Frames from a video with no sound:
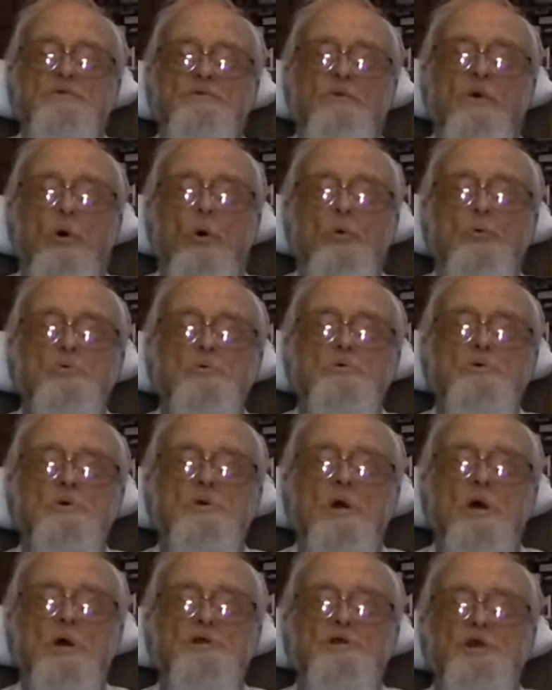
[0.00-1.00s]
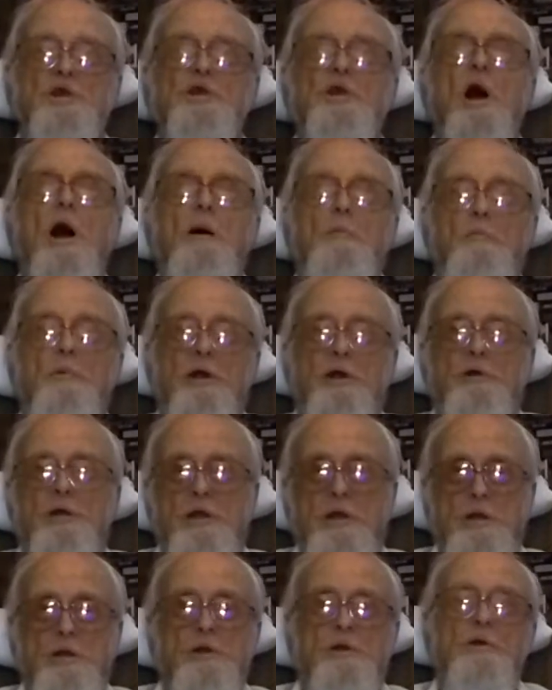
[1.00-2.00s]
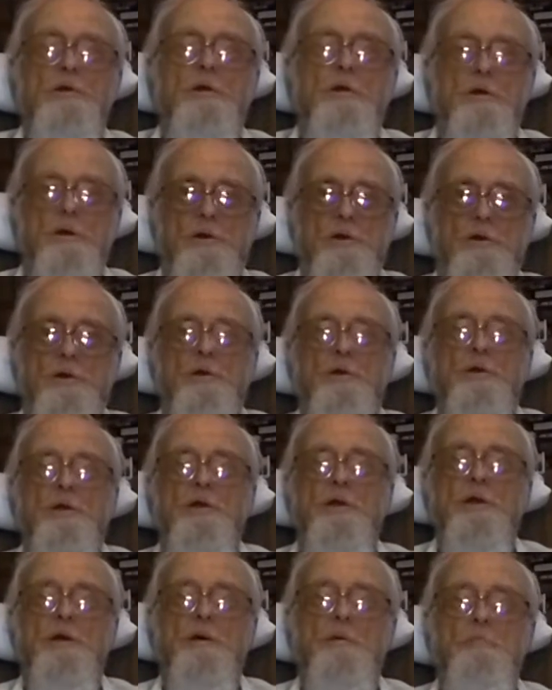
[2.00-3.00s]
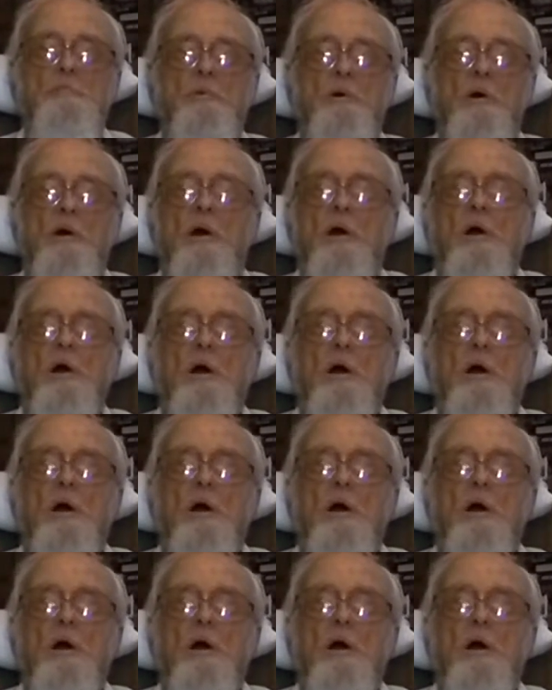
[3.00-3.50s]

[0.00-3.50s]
folks, she got married to him,